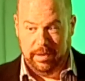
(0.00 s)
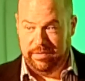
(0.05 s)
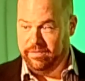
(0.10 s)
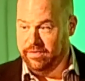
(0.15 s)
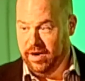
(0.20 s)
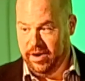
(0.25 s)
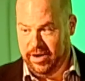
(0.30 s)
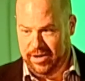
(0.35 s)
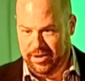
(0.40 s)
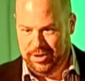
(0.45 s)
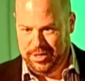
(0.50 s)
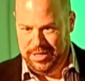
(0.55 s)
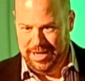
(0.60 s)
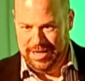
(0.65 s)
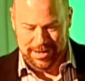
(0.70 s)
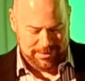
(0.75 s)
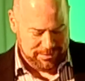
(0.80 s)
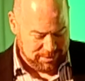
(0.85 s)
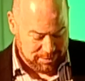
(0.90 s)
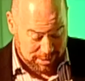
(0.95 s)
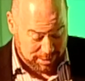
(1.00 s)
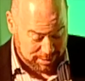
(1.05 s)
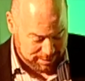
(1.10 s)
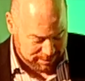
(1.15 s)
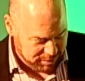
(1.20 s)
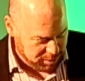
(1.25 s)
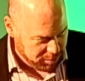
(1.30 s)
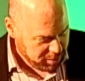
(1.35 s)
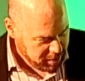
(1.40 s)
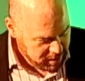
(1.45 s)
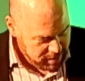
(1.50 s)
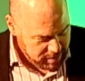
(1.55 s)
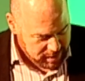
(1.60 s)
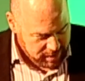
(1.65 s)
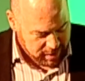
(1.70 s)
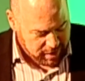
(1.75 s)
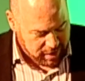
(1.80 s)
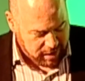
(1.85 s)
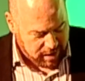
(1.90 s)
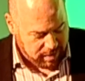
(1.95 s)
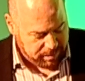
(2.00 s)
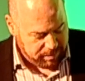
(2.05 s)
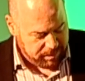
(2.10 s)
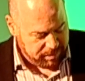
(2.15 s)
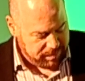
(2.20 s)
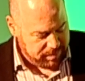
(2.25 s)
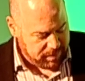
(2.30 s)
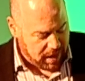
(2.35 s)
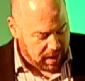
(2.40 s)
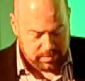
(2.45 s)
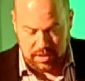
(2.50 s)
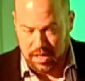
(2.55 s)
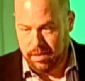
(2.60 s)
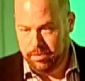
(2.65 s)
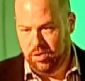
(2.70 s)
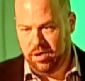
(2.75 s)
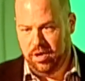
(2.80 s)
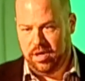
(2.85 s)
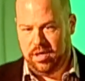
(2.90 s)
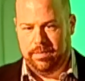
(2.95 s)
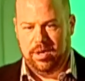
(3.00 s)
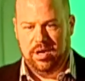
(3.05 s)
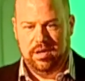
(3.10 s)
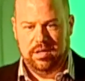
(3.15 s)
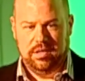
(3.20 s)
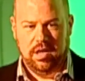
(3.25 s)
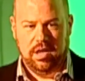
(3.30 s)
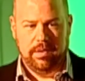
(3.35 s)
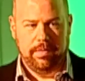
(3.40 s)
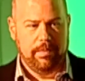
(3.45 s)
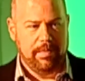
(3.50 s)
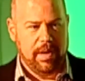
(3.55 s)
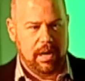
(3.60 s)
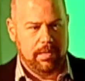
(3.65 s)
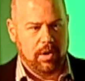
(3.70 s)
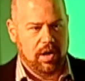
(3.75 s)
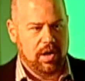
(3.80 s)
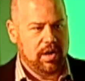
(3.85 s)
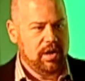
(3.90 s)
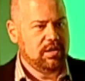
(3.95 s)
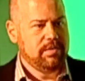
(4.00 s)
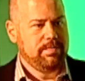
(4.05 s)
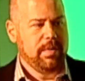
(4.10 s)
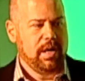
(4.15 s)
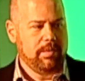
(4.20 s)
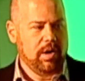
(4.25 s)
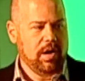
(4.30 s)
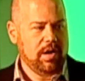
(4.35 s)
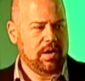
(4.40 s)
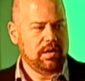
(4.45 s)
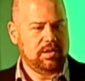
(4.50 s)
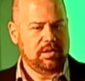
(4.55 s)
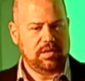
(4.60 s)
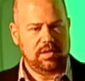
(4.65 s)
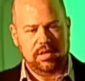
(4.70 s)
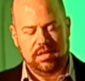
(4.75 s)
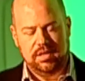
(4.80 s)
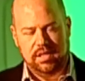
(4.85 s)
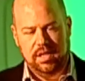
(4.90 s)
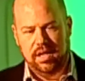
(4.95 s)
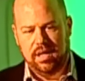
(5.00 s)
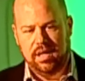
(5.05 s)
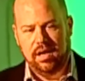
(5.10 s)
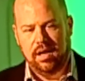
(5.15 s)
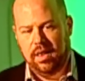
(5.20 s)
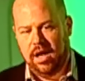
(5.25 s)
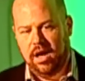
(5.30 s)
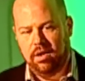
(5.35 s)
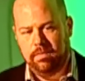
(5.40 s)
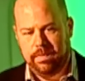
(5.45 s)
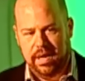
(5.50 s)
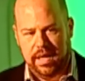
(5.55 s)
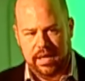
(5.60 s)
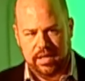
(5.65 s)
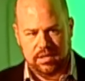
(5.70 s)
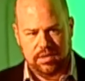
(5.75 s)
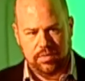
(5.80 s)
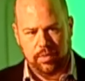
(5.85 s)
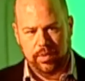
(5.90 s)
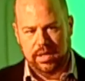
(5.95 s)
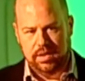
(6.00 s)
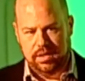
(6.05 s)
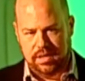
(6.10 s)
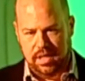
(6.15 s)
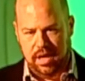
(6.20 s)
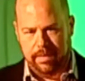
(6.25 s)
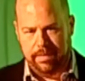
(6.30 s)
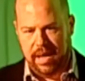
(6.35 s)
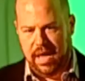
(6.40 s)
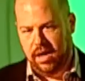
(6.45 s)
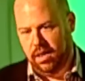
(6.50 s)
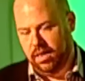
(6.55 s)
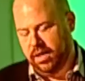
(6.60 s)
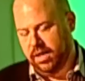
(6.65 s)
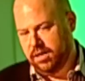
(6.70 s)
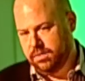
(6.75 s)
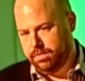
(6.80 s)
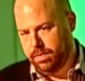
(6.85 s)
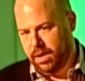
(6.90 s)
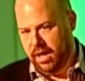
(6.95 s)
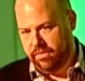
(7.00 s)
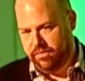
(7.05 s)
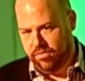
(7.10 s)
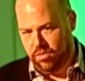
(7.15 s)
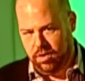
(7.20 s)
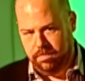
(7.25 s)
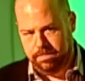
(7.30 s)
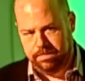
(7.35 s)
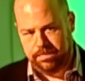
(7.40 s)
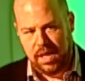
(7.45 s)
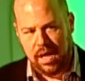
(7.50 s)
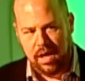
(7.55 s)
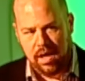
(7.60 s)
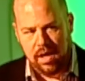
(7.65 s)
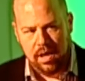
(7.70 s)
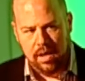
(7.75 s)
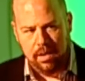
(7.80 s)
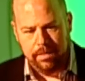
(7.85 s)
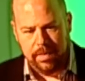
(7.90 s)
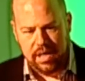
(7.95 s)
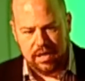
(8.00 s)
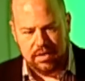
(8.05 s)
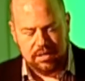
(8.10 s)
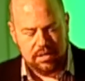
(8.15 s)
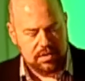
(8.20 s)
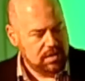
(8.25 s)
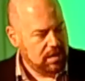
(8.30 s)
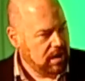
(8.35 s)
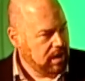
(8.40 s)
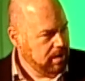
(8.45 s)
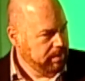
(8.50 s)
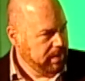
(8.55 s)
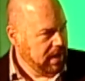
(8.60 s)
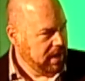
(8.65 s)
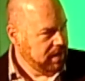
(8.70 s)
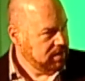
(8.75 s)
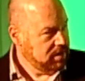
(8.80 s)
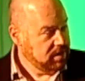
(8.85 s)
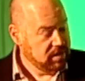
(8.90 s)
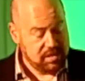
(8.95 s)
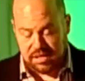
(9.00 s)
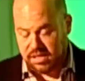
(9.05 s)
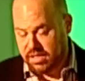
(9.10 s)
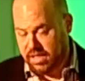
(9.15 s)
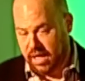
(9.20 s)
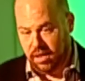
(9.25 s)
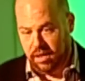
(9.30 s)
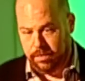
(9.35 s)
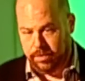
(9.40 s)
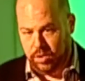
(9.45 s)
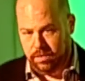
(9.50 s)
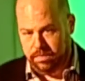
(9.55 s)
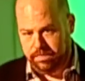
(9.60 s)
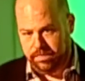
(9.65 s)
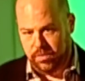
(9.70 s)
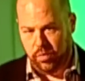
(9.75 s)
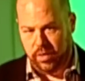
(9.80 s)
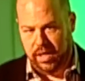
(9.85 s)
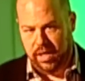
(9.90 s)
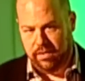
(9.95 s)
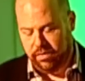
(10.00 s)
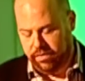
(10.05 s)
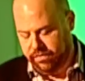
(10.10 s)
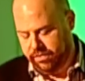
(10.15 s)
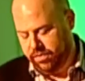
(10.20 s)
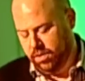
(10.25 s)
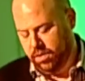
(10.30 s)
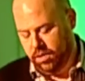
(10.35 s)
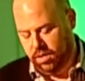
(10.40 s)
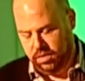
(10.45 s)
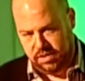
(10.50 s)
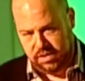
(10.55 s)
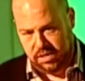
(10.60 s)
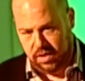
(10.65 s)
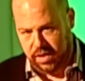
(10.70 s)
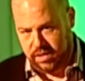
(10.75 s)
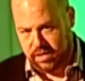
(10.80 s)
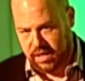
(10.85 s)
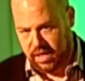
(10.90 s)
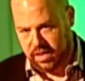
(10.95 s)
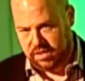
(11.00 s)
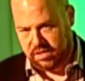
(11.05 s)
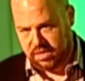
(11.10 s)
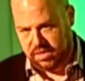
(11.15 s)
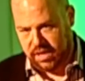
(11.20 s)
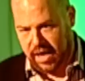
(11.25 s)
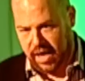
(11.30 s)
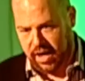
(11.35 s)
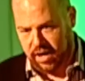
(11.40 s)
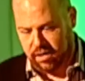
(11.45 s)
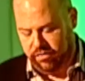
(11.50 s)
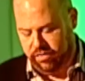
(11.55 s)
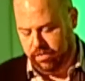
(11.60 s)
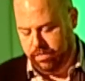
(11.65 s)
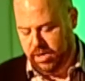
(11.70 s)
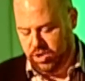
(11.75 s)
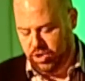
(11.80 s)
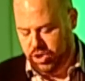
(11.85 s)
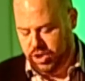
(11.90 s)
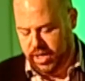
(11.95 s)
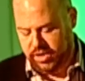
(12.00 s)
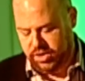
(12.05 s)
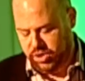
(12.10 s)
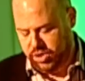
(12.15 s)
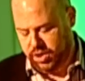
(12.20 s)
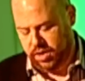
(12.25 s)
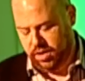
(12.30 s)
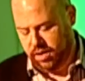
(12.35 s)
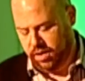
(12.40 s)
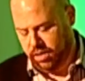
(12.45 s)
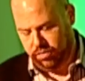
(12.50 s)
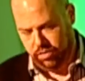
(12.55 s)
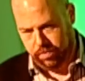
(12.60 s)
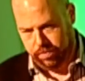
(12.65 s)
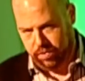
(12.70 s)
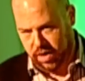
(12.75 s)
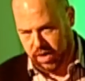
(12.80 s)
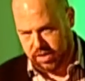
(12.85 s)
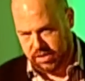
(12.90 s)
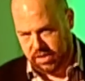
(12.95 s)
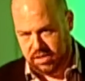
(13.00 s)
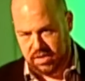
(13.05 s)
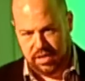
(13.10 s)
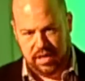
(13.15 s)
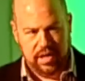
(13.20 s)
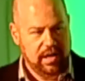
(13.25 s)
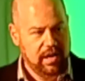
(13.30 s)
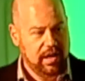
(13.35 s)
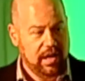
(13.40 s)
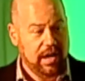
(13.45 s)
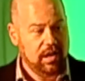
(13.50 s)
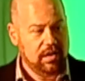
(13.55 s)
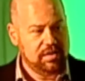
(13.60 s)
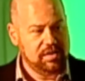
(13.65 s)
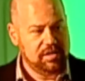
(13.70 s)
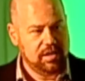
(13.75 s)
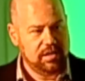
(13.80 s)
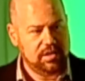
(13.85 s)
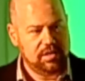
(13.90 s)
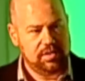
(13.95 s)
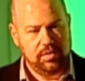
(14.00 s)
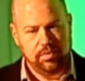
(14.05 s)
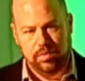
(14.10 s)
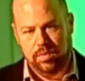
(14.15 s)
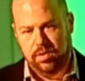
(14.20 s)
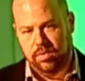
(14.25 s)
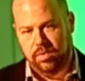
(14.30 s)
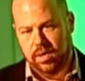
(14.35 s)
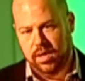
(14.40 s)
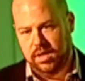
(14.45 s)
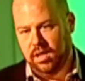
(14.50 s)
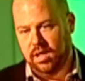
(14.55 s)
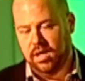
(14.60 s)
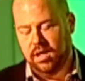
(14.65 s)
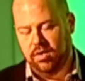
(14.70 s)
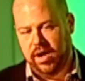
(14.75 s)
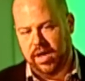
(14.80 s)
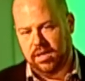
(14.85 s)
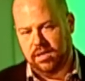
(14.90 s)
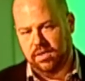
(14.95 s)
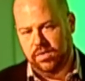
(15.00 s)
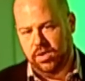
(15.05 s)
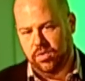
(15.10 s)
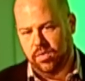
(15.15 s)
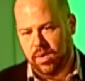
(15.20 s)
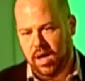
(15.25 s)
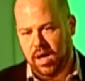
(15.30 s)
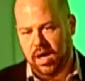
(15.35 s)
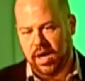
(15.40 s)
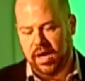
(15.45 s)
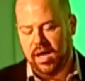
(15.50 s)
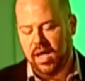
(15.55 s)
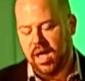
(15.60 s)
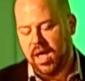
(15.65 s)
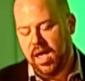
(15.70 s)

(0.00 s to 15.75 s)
be very entertaining for all of you. I'm Tom Lorek. I'm here to talk about Metamarkets. Metamarkets is a cloud-based real-time analytics platform. Because it's cloud-based, it's scalable. We have a full data stack from ingestion through processing and analysis, through an interactive UI,